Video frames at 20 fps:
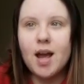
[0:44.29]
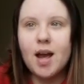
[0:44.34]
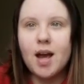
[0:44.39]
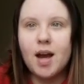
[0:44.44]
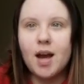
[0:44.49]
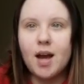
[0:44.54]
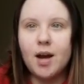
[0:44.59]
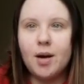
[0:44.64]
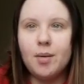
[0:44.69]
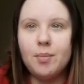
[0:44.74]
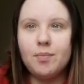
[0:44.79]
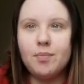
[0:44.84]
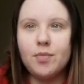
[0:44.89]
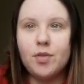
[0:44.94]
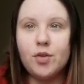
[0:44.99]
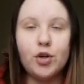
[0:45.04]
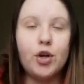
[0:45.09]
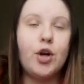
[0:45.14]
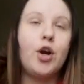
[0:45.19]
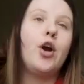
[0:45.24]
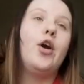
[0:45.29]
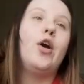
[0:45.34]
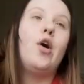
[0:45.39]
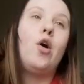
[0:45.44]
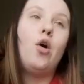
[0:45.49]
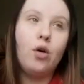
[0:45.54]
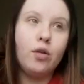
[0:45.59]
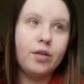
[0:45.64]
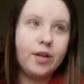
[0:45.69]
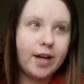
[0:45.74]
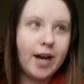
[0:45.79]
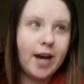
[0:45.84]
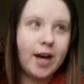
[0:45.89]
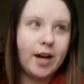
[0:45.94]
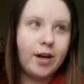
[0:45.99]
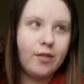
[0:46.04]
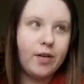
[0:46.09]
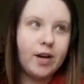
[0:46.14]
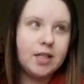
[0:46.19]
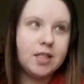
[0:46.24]
throughout all the
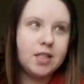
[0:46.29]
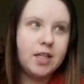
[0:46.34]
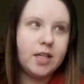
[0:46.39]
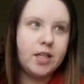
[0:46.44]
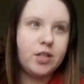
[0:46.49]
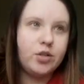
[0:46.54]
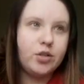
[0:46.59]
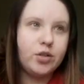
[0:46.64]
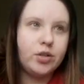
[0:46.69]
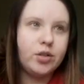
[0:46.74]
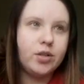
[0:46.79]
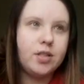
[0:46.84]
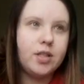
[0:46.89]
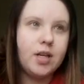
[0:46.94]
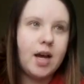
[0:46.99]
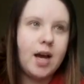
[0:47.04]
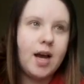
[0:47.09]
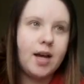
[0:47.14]
CADi residentials,